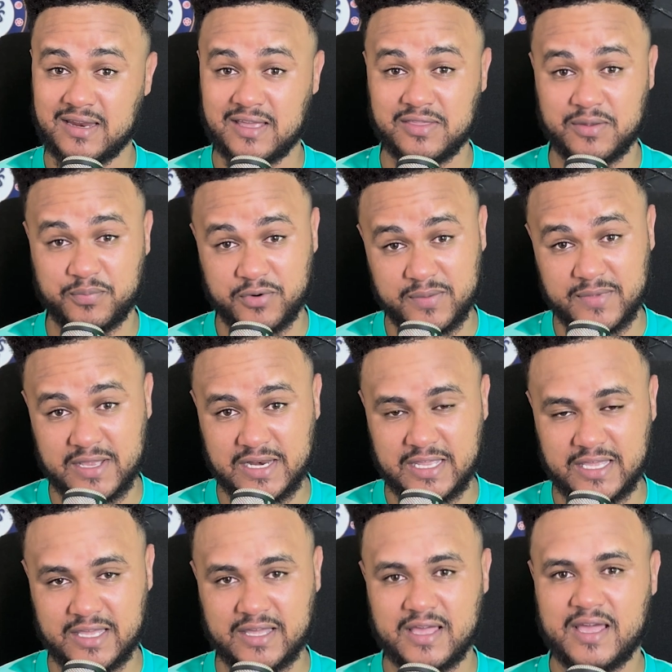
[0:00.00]
in the Premier
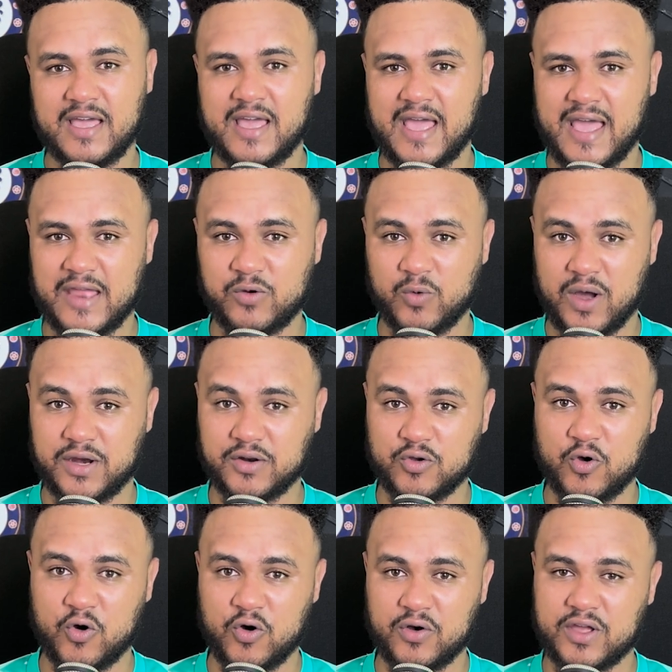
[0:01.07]
League and 1
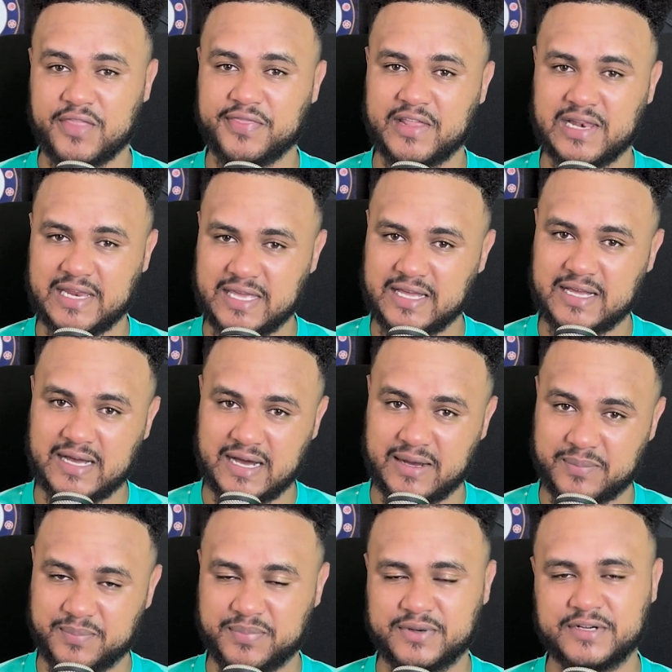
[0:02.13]
goal in the League
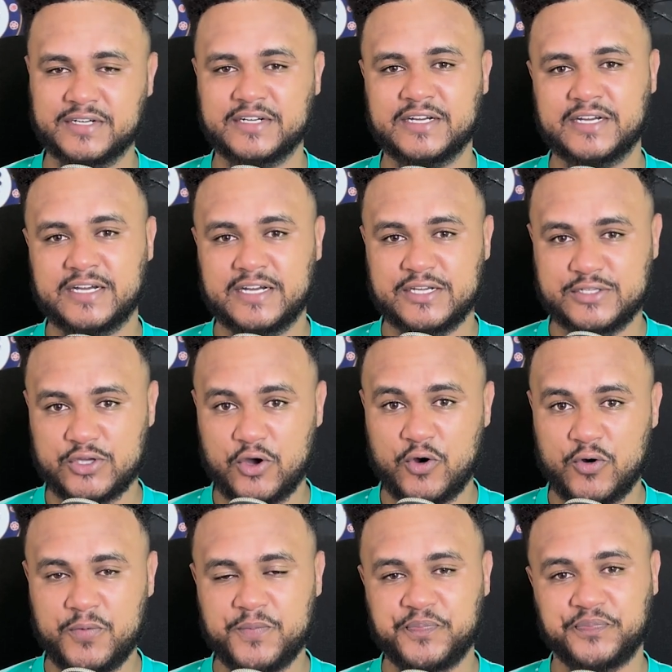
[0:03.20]
Cup.
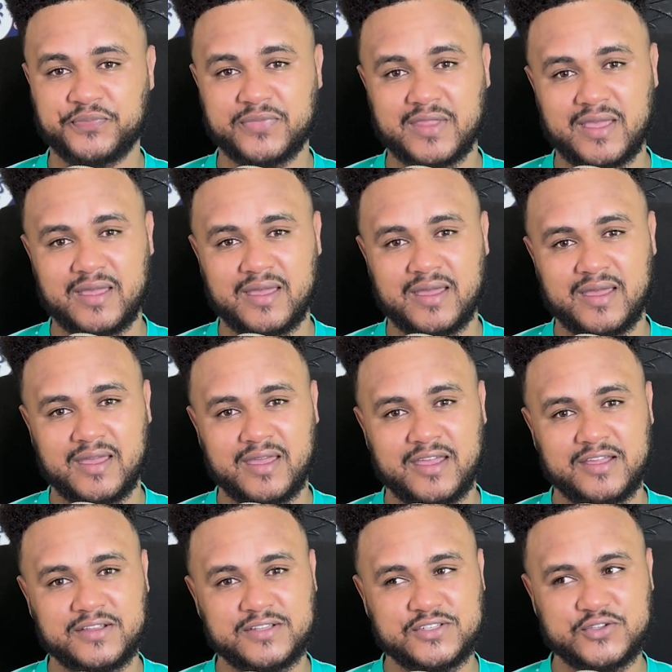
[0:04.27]
So,
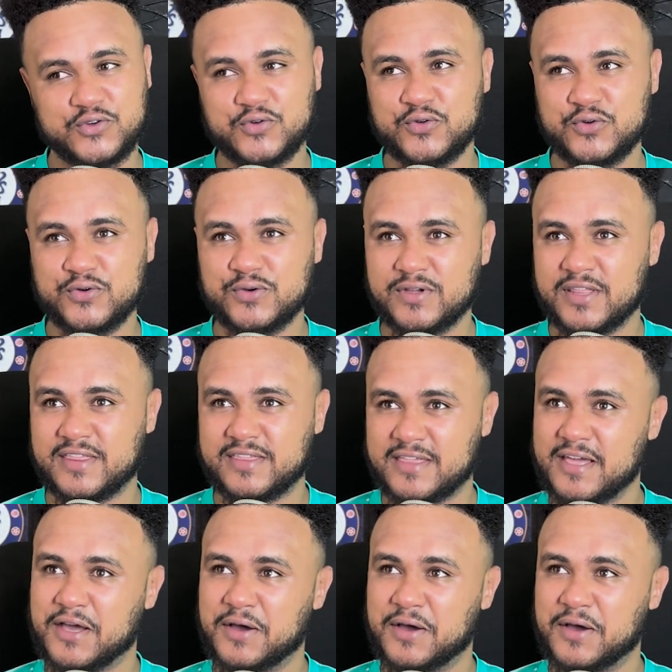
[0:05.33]
to think